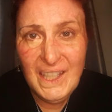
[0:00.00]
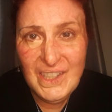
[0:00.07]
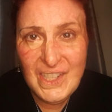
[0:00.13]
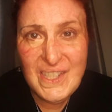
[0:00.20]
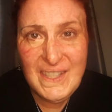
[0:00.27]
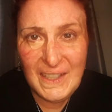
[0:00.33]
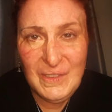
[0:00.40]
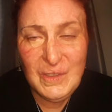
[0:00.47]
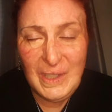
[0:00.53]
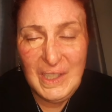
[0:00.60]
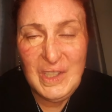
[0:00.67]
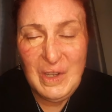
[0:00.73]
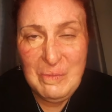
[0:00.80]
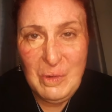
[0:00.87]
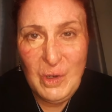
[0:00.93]
just think,
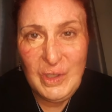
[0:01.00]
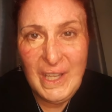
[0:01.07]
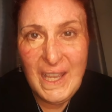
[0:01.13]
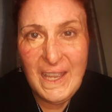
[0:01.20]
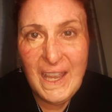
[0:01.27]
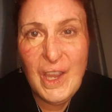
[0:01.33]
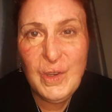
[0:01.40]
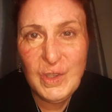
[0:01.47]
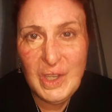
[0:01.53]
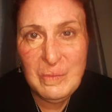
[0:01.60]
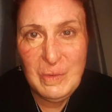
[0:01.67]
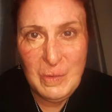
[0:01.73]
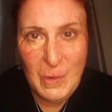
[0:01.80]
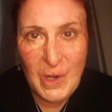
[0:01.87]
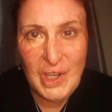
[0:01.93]
right, come on, how
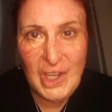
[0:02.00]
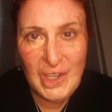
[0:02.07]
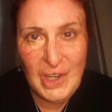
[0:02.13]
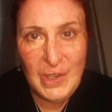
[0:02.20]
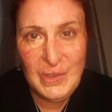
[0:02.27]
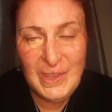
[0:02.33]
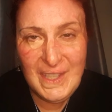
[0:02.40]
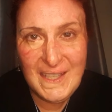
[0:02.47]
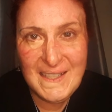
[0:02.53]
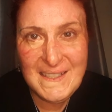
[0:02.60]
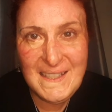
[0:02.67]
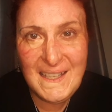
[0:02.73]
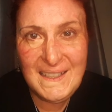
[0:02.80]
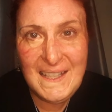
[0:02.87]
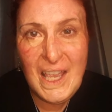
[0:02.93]
can we work around
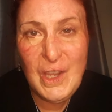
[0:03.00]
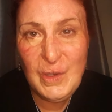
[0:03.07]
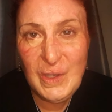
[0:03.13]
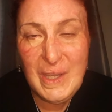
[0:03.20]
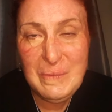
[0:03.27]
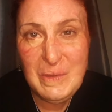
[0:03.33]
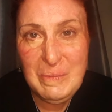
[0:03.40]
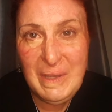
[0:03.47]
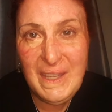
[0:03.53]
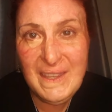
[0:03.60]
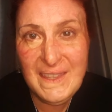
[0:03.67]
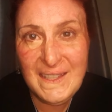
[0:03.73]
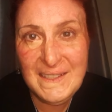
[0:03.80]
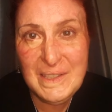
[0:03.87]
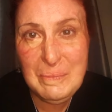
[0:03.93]
this and how can we
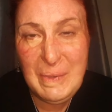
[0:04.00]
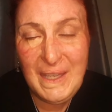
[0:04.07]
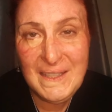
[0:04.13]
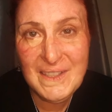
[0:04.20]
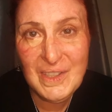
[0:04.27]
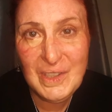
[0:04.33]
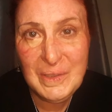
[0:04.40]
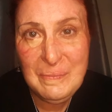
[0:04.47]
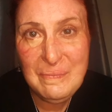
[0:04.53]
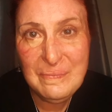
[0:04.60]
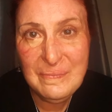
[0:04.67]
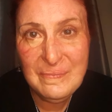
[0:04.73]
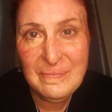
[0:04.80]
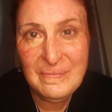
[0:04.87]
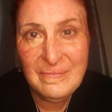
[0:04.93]
make things better?
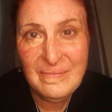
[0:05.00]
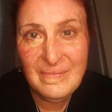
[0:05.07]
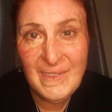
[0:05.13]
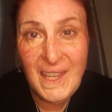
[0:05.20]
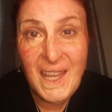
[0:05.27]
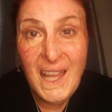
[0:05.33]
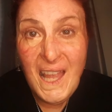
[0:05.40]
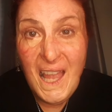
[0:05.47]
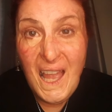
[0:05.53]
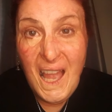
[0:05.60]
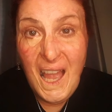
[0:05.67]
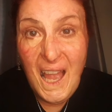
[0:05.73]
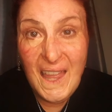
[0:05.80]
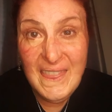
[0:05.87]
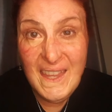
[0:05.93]

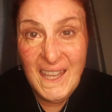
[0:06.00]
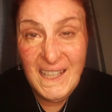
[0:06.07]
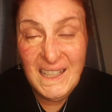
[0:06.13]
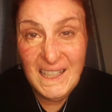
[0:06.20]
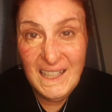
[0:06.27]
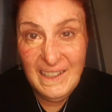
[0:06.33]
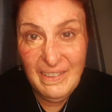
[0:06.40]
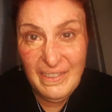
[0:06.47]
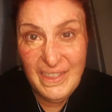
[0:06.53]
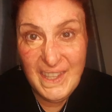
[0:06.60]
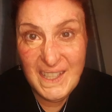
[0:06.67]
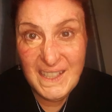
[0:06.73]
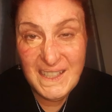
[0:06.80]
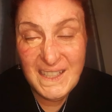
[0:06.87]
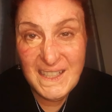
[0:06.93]
And then
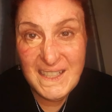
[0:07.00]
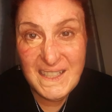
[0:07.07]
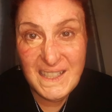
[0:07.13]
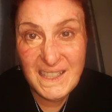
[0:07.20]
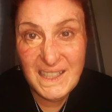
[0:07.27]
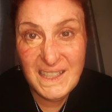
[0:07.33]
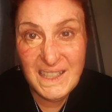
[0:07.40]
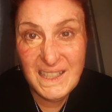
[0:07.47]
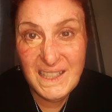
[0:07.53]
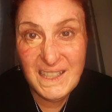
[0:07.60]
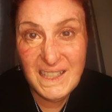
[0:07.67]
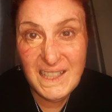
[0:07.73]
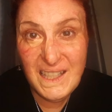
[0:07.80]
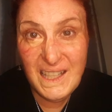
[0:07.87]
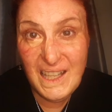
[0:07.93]
if
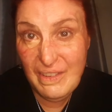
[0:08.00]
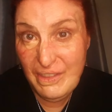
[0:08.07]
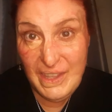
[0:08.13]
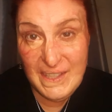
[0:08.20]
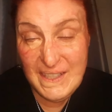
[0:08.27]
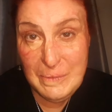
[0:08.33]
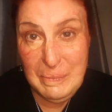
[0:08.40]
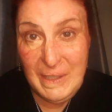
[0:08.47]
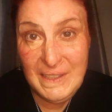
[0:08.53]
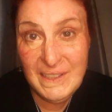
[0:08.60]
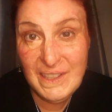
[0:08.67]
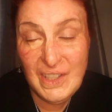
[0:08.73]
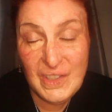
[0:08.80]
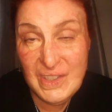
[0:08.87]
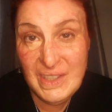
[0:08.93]
this
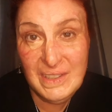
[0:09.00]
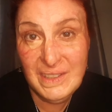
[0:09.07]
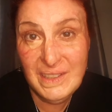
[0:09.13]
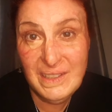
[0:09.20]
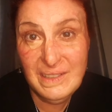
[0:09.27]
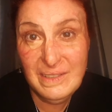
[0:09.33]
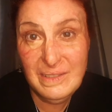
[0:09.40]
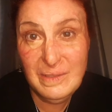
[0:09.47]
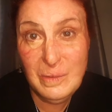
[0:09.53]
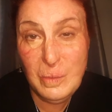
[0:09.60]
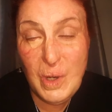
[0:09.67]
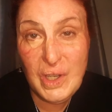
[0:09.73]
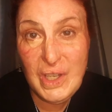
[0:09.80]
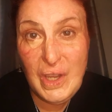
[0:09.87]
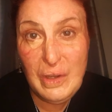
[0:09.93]
splint doesn't
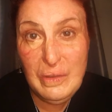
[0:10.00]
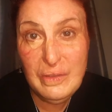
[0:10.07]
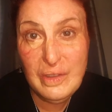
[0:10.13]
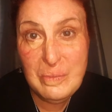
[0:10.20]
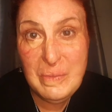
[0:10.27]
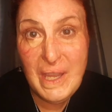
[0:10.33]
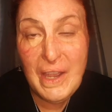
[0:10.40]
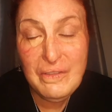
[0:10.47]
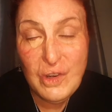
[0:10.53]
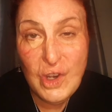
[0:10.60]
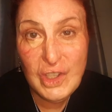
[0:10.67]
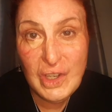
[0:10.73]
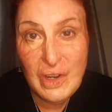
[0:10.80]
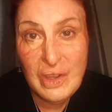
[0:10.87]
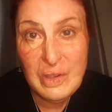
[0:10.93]
work out for me, I've
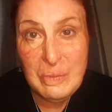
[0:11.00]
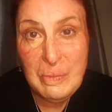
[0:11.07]
got another